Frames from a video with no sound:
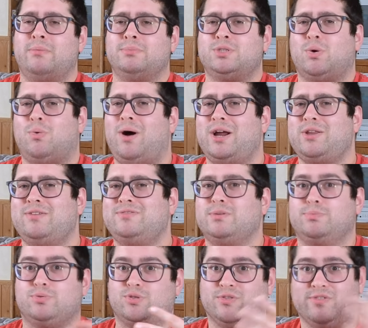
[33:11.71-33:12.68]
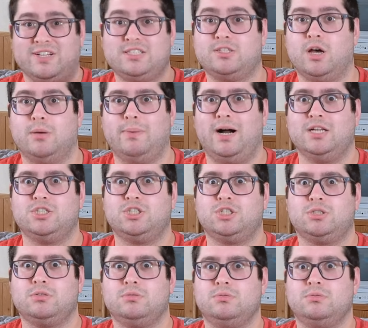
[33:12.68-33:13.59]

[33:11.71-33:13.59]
So why do you have to prove it so much?